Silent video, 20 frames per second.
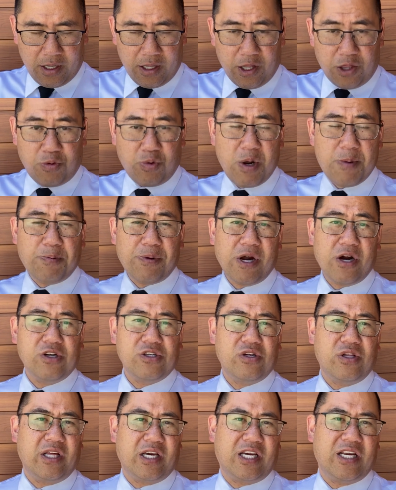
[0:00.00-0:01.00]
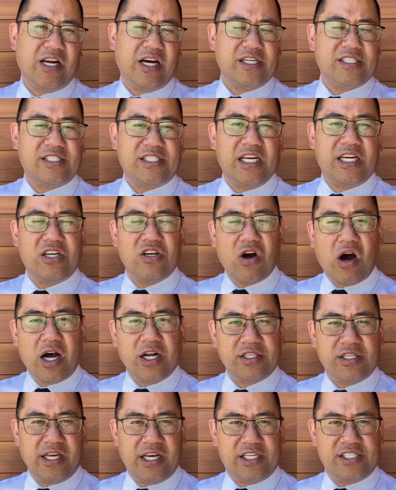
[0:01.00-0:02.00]
Three players that the Canucks did
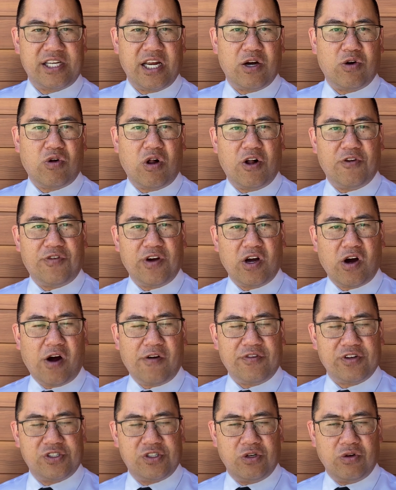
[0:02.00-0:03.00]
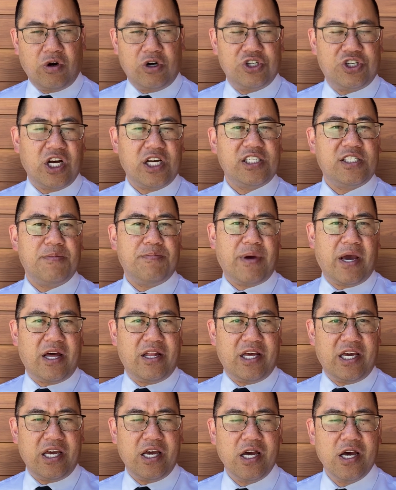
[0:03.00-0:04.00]
not extend qualifying offers to are Justin
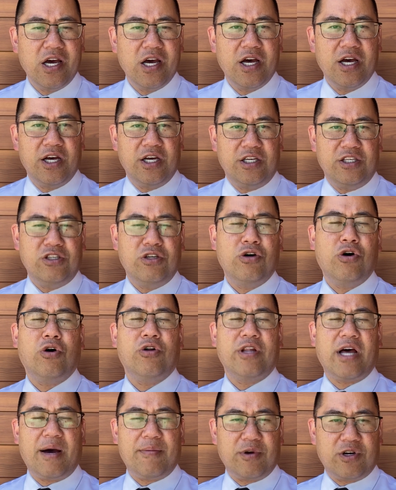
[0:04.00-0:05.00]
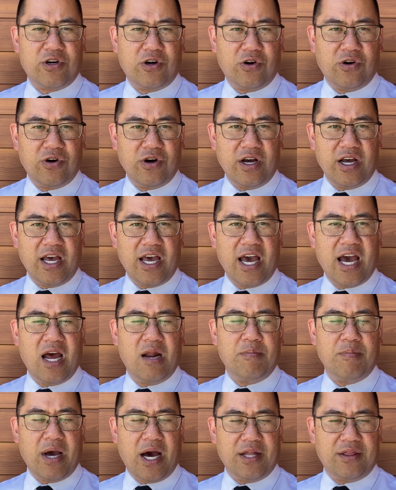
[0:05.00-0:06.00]
Bailey, Juho Lammikko,
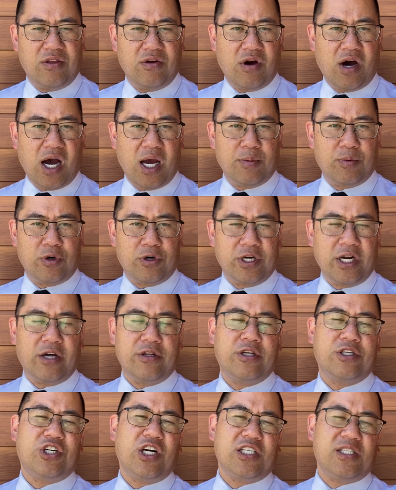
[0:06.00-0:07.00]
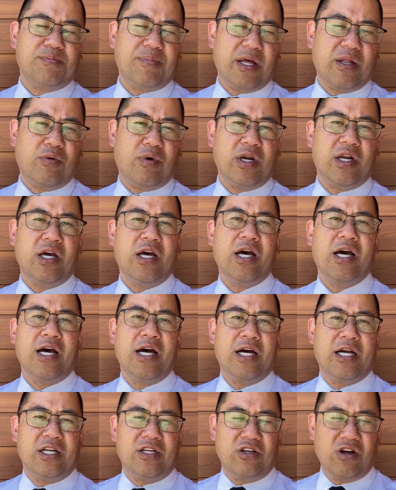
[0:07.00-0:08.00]
and Matthew Highmore. Now, the Justin Bailey one,
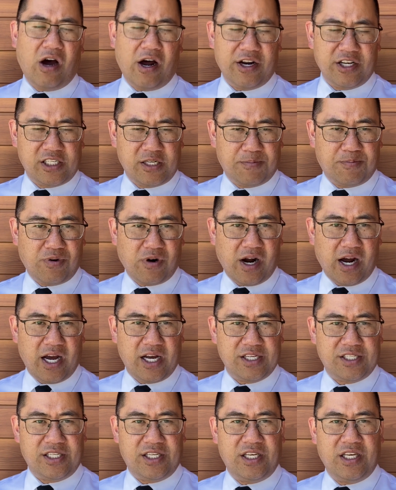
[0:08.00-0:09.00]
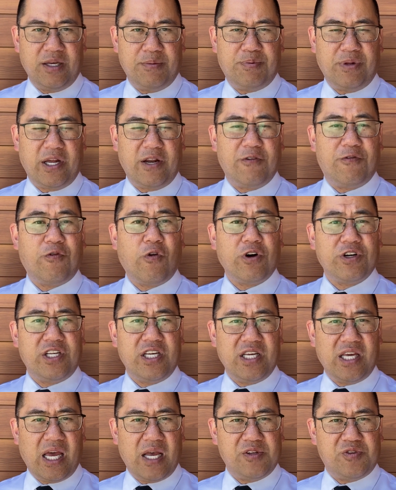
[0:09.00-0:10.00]
not a surprise. He played in
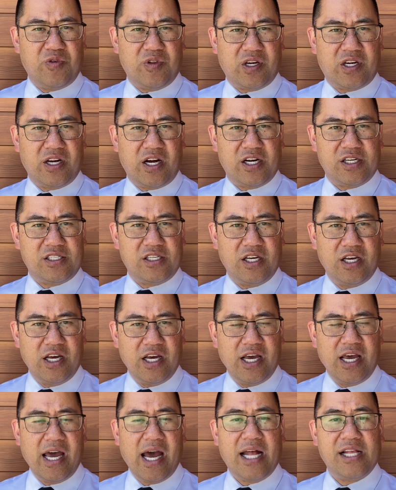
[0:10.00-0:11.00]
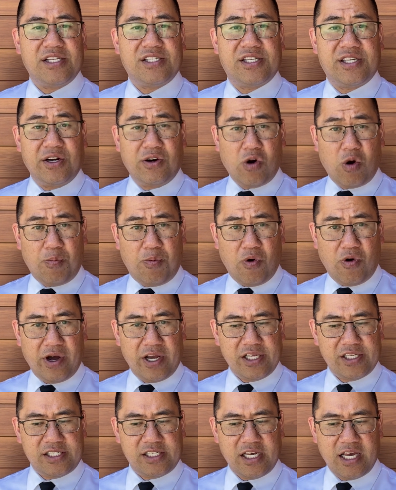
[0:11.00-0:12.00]
14 games for the Canucks, had zero
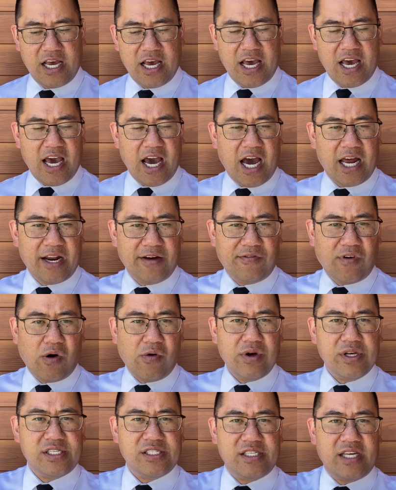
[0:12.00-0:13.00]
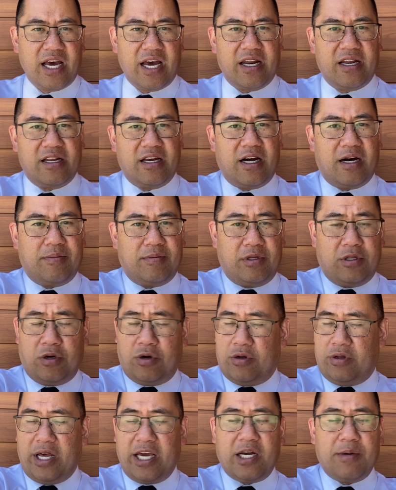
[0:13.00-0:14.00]
points, and I've always said, um, you
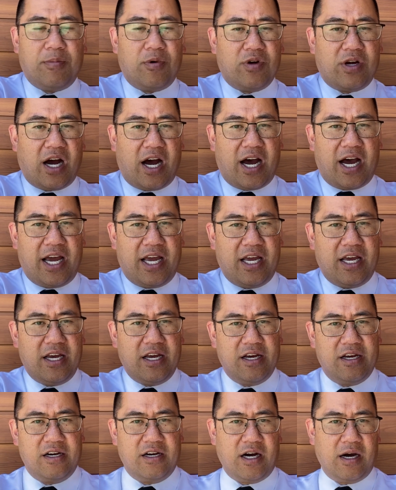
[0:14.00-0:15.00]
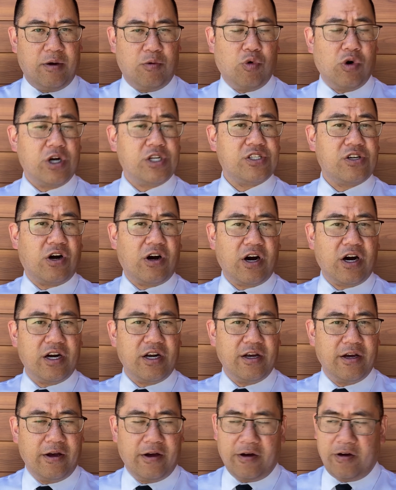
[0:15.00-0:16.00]
know, likable guy, uh, works
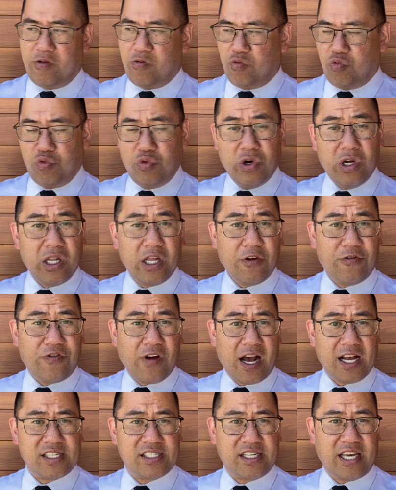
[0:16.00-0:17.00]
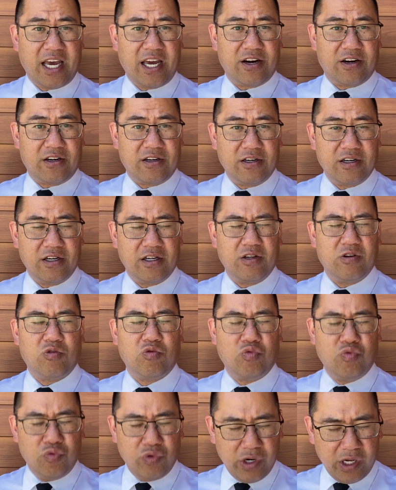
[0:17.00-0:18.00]
hard, really fast skater,
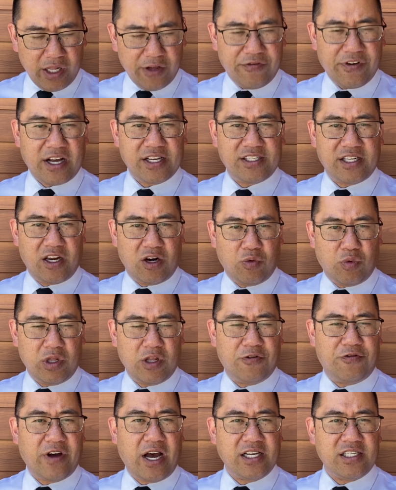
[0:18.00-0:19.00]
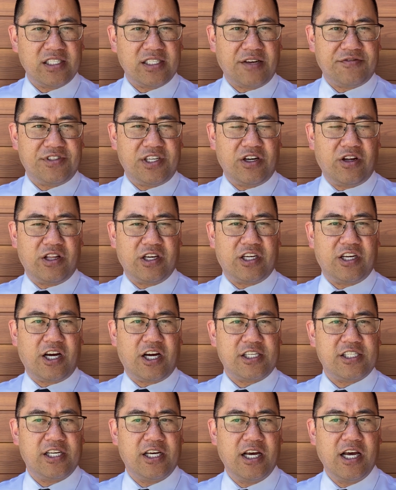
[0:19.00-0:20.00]
really fast skater, one of the fastest I've seen on the
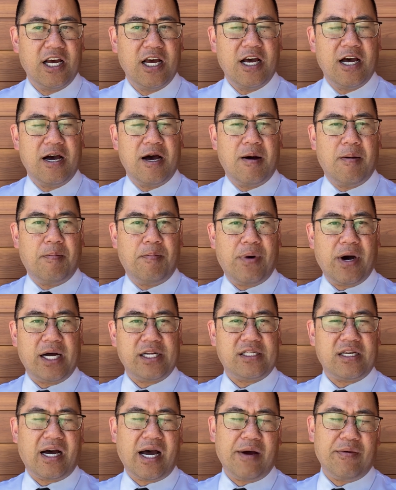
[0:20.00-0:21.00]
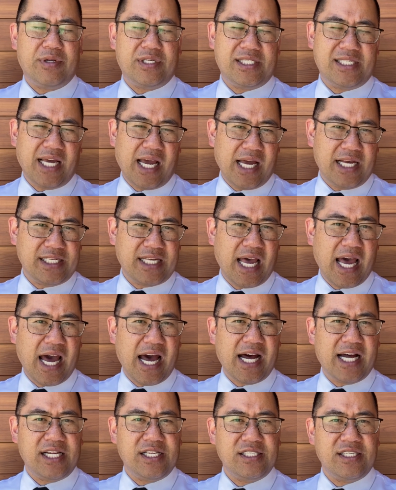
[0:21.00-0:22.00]
Canucks. But I would say his
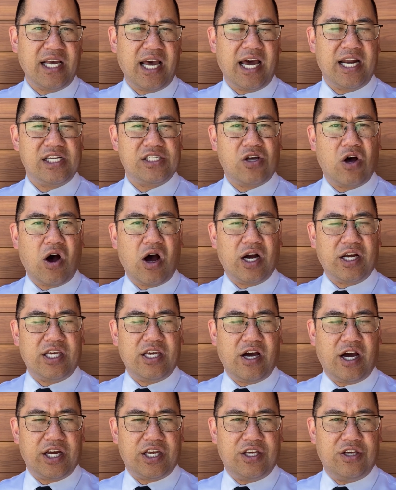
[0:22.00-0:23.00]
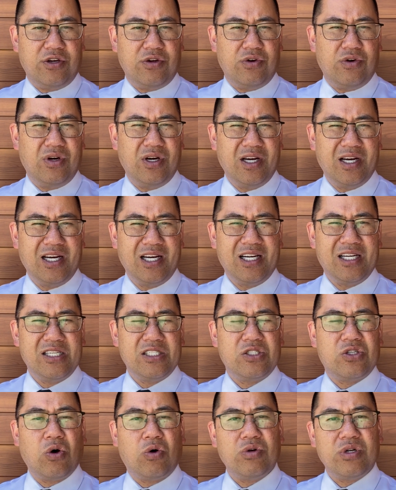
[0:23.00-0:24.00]
hands and his hockey IQ
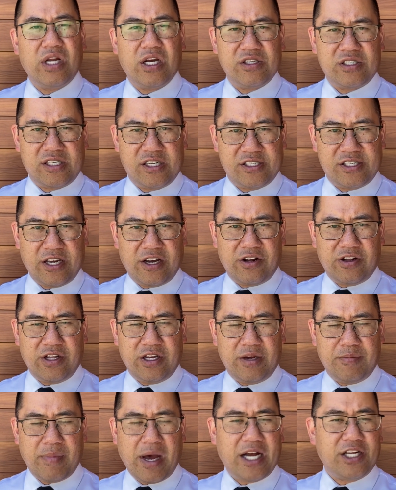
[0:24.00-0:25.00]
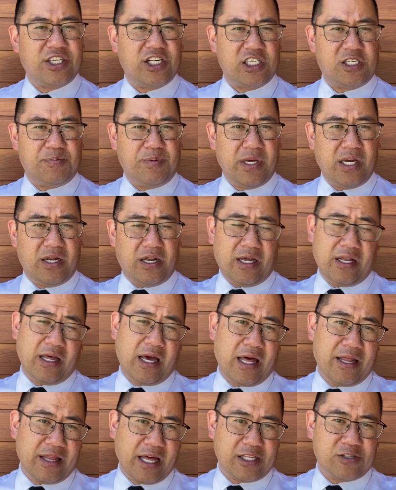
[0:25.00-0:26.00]
don't necessarily match his speed, and,
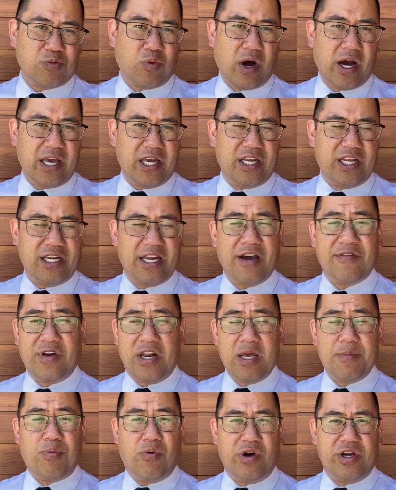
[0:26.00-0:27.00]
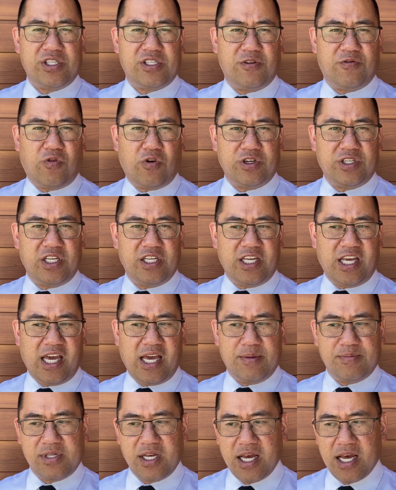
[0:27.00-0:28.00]
and that's why he didn't have any points in 14
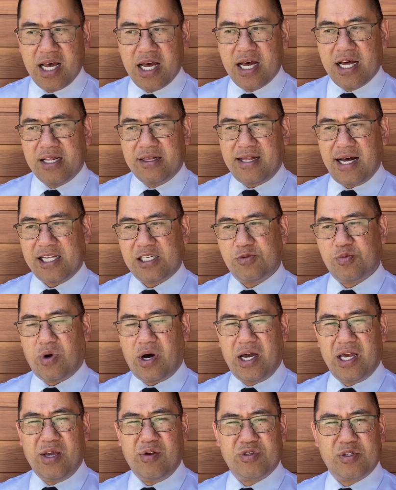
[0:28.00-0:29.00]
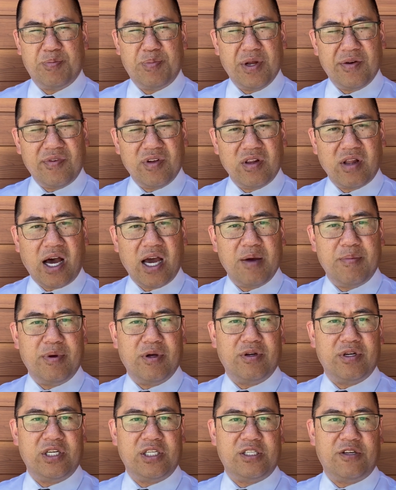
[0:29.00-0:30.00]
games that's why he was a bit of a
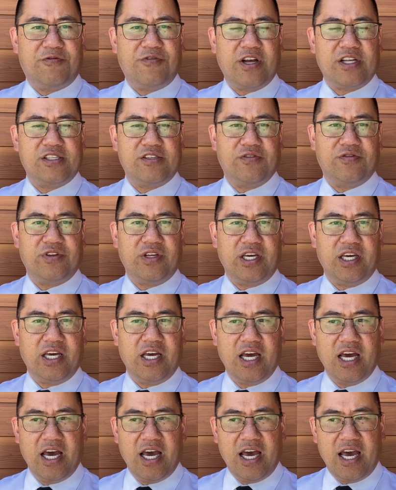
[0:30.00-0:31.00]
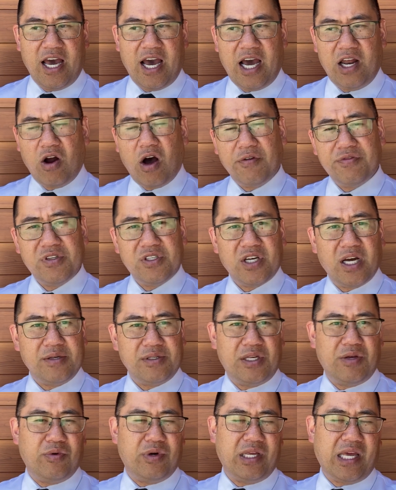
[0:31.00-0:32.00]
liability defensively, and
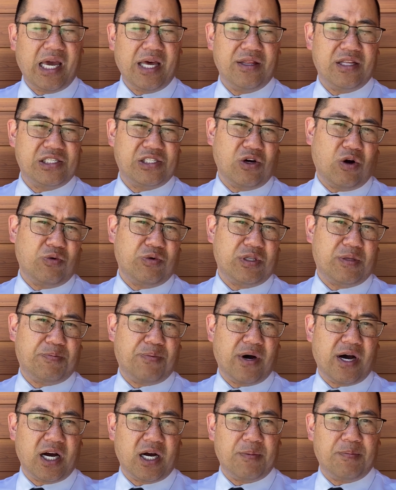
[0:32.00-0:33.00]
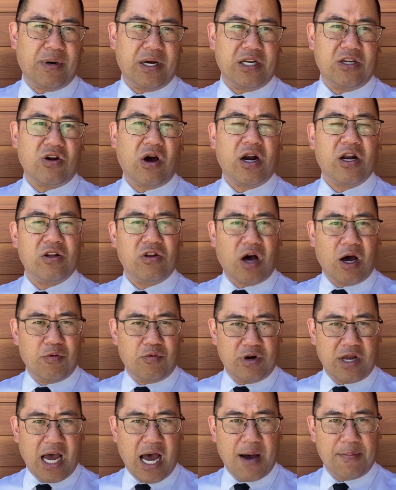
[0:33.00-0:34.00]
oftentimes he would gain the zone with the puck, but not a lot
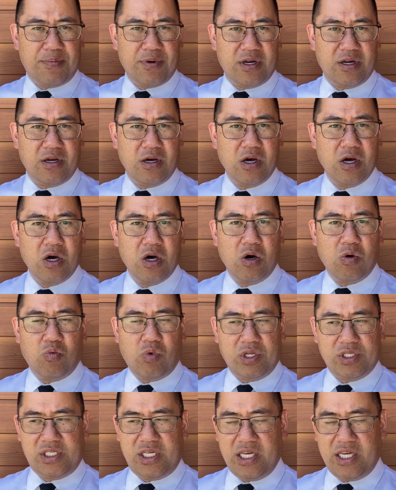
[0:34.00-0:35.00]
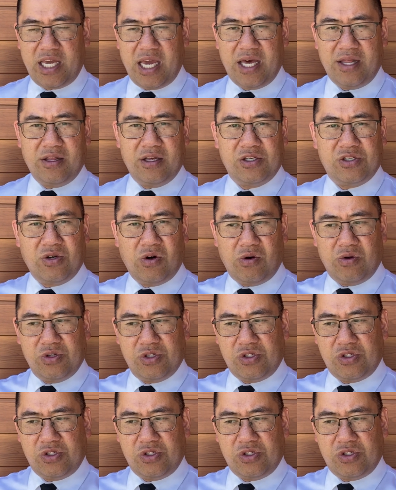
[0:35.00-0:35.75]
would happen once he gained the zone.